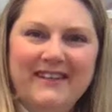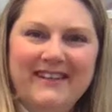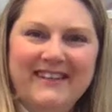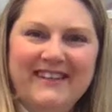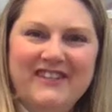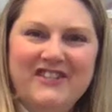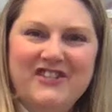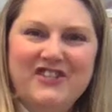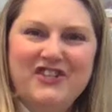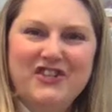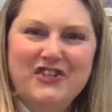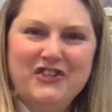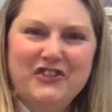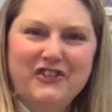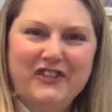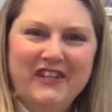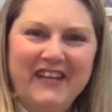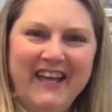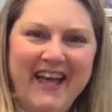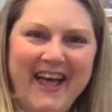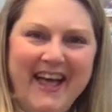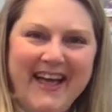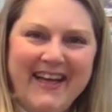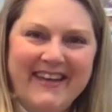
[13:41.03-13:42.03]

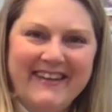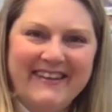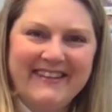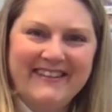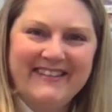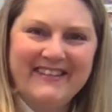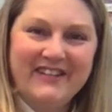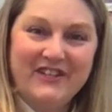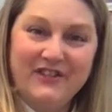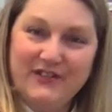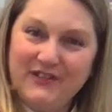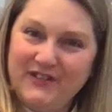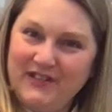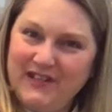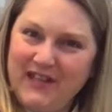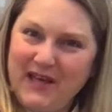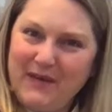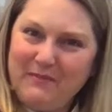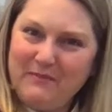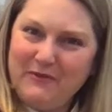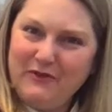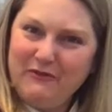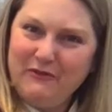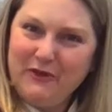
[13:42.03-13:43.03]
Juliet. Did you see that
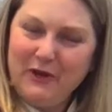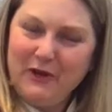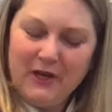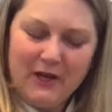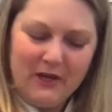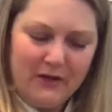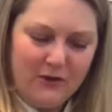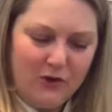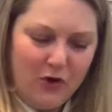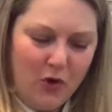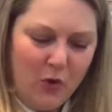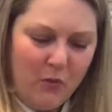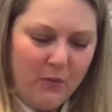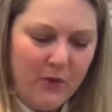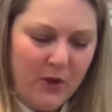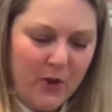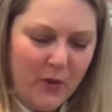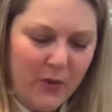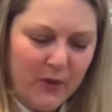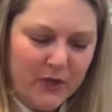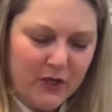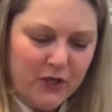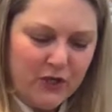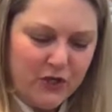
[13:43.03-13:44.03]
movie?
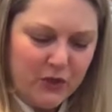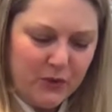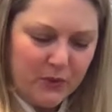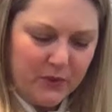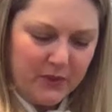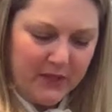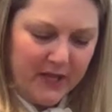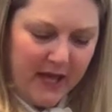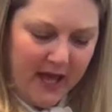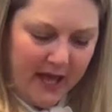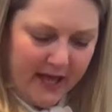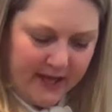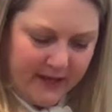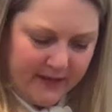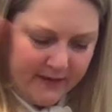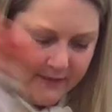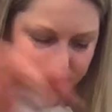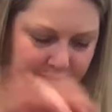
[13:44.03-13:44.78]
Romeo and Juliet?